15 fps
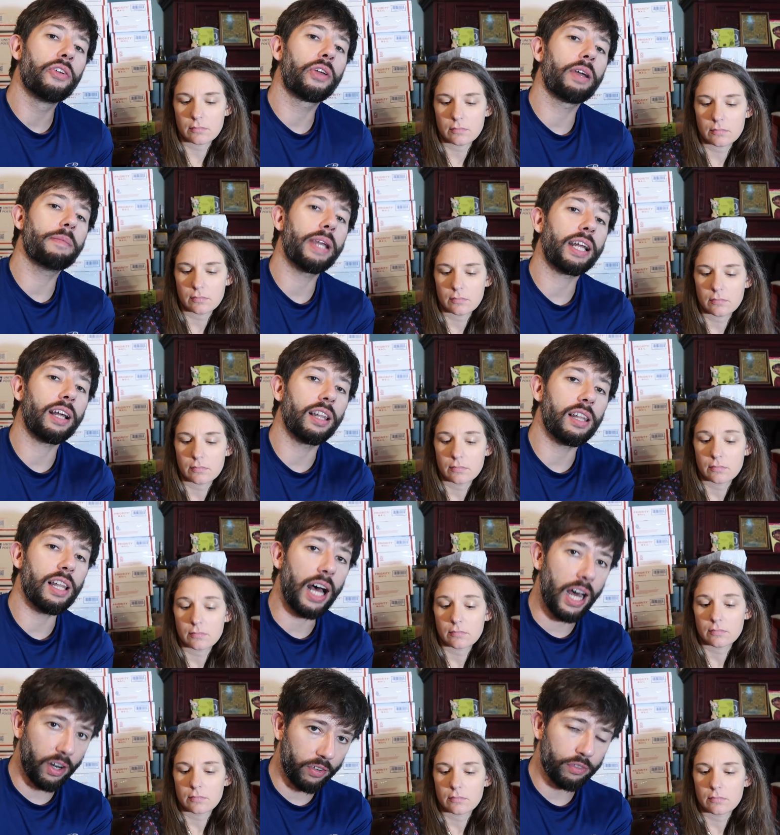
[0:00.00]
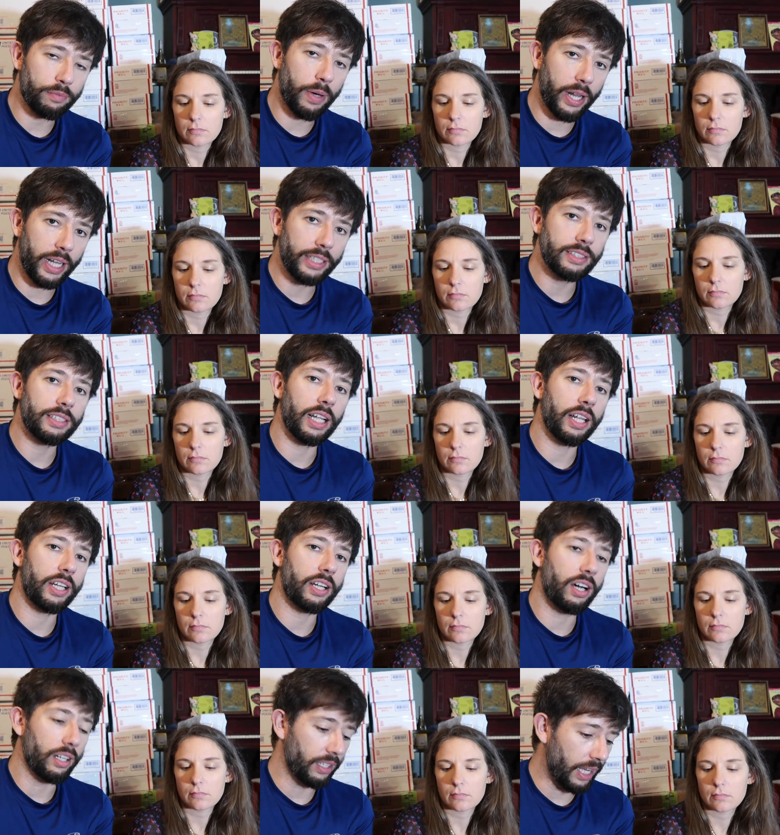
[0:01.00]
Speaker 1: you can make a lot of money
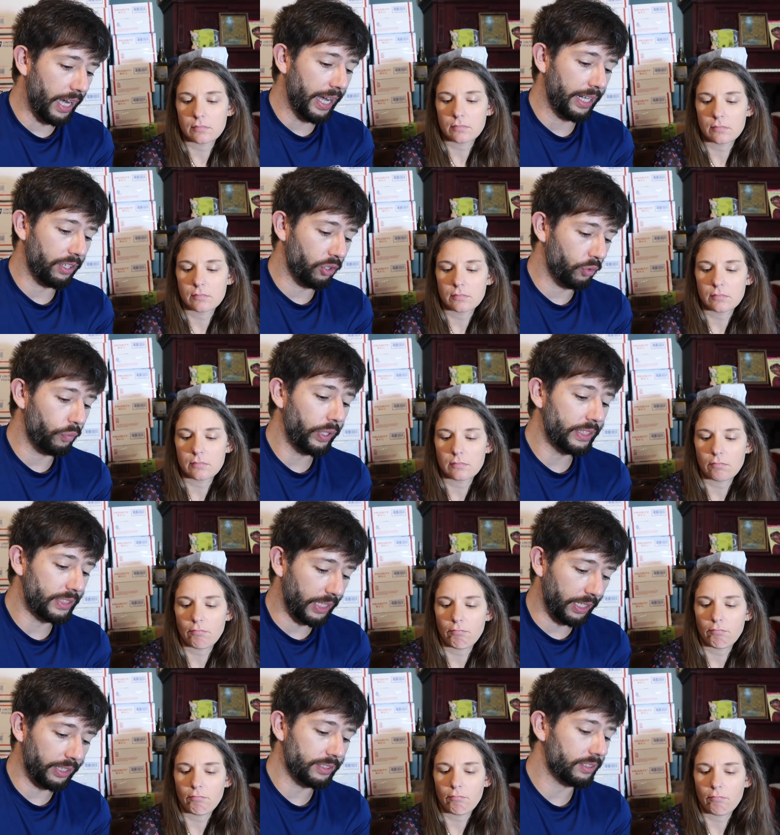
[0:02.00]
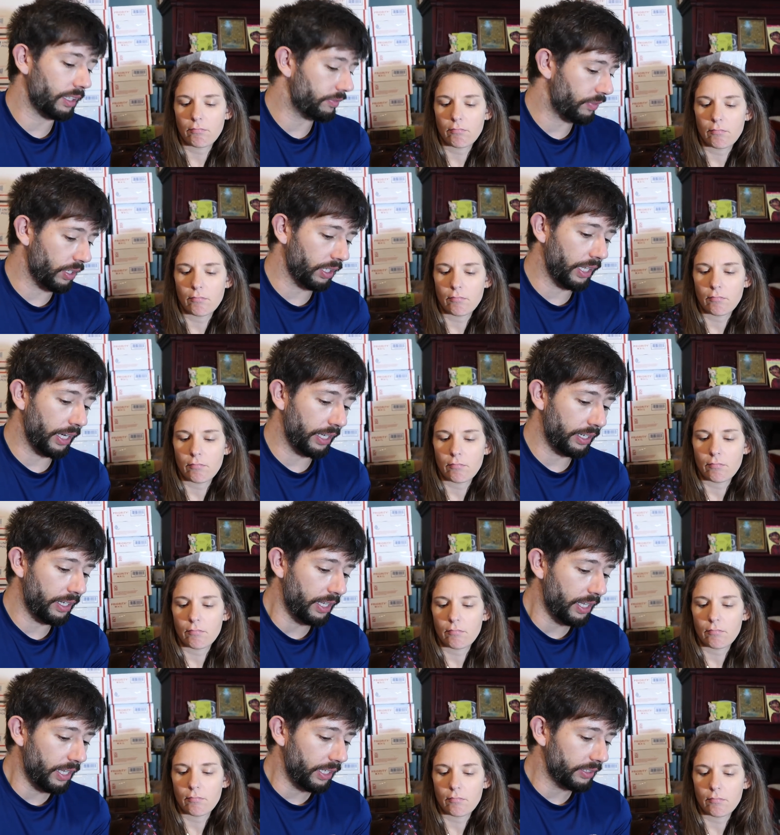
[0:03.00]
selling online or reselling stuff online.
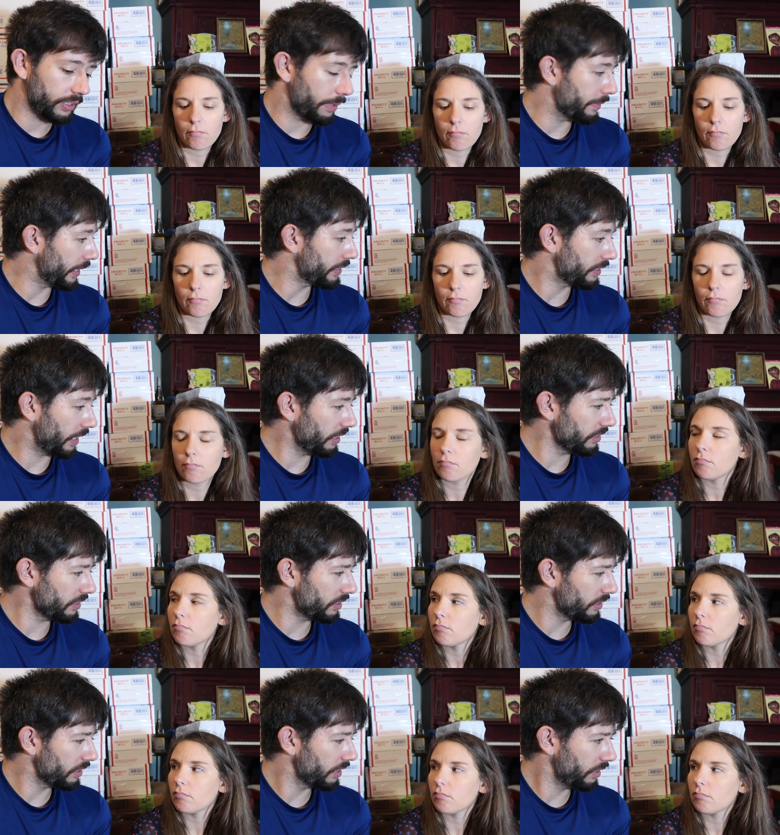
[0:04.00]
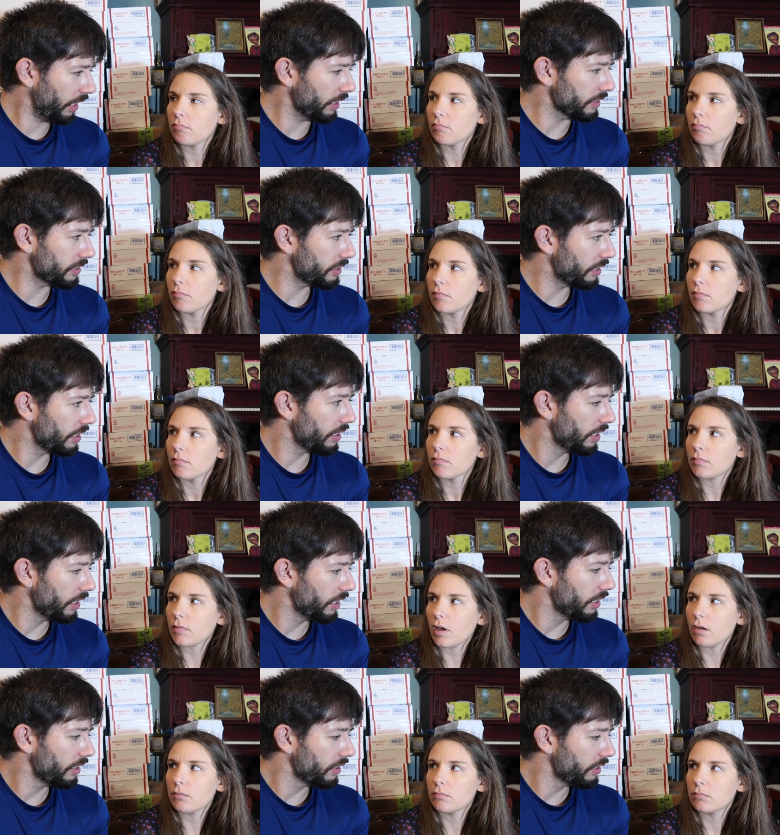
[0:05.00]
Does that make sense? It does.
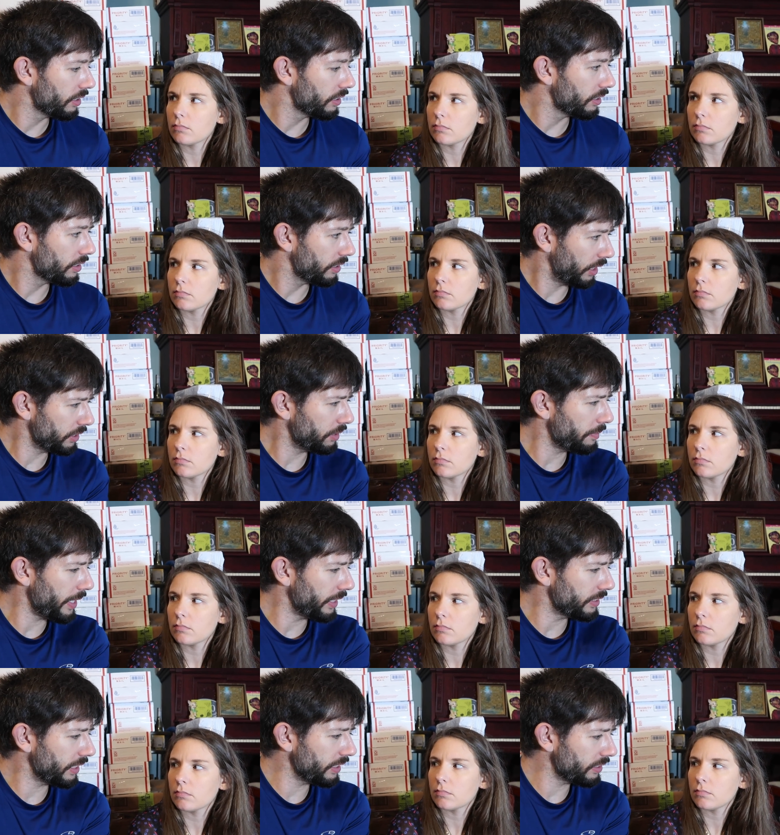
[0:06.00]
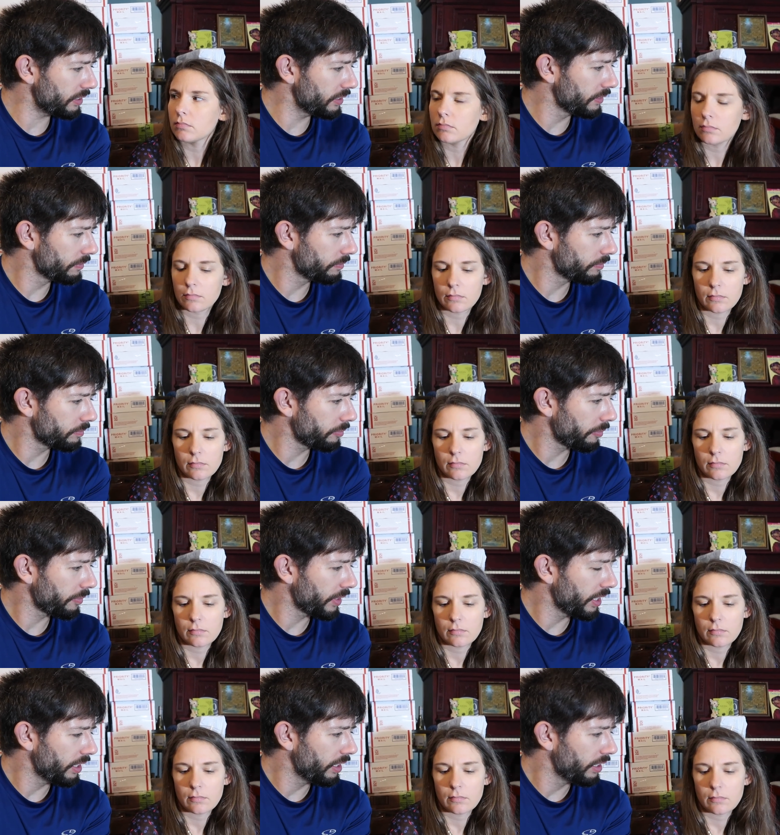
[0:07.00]
Speaker 2: Yeah.
Speaker 1: Does it make sense?
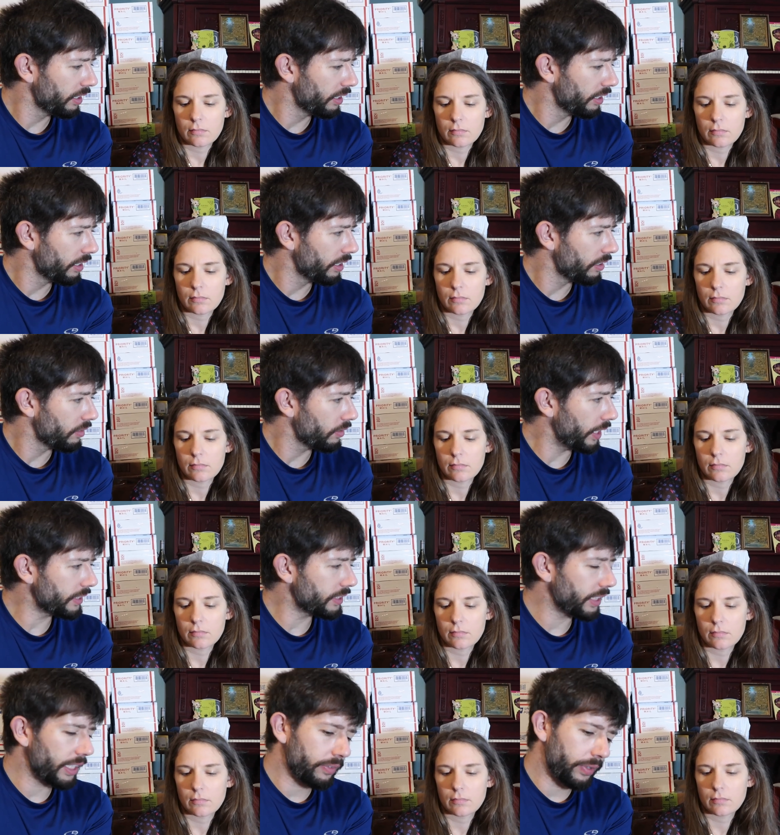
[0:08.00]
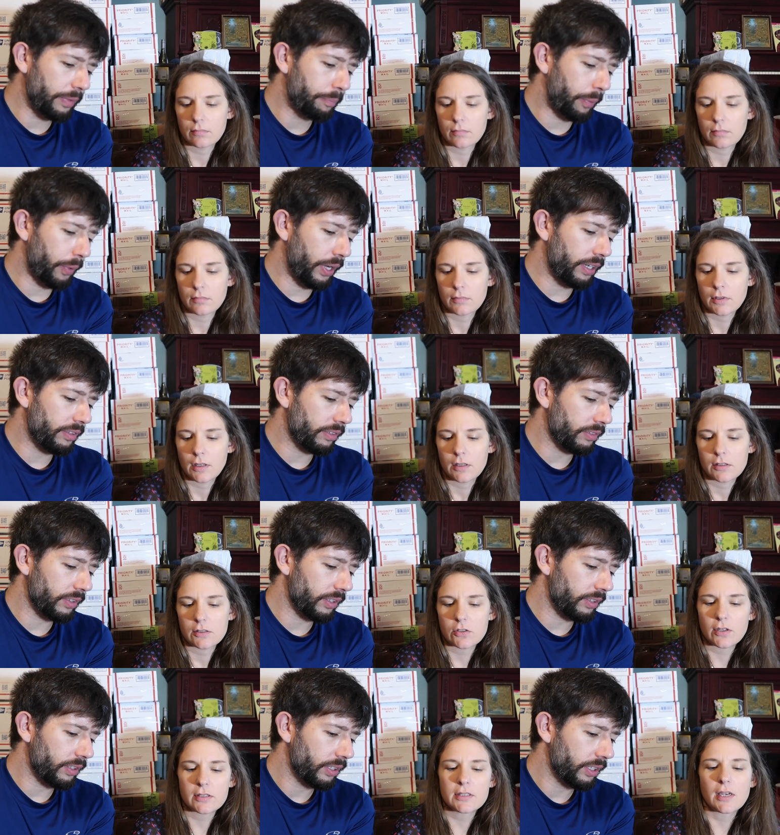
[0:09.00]
Let's say we put in...
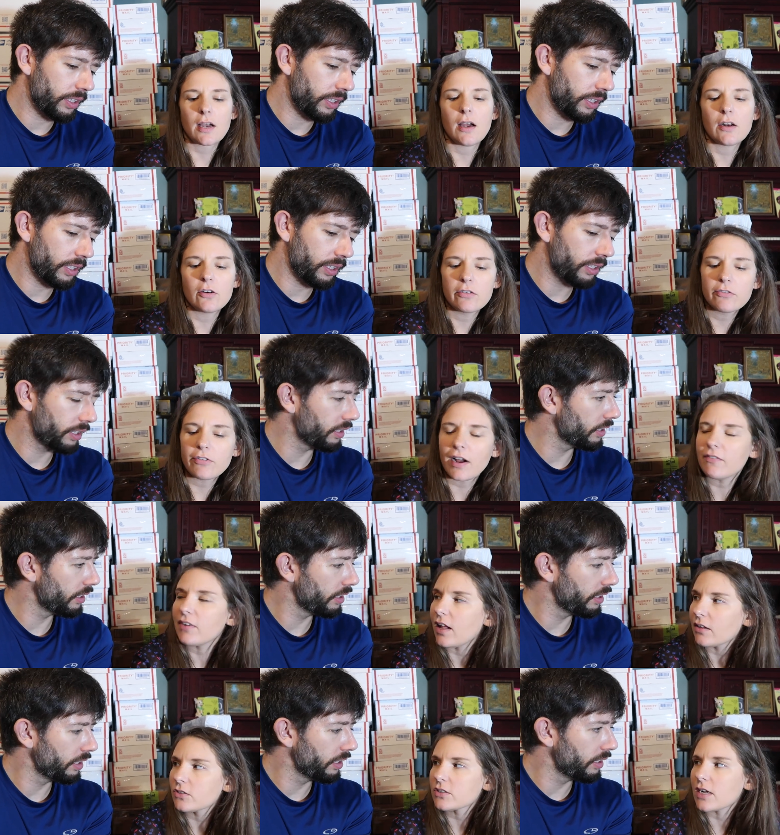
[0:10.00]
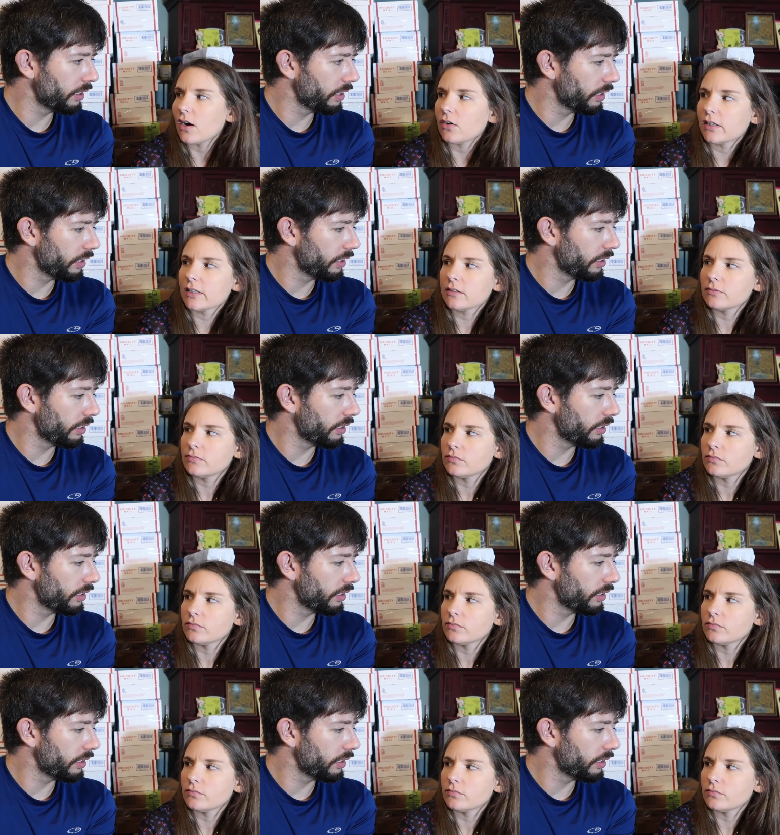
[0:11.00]
Speaker 2: So that's like $105 an hour.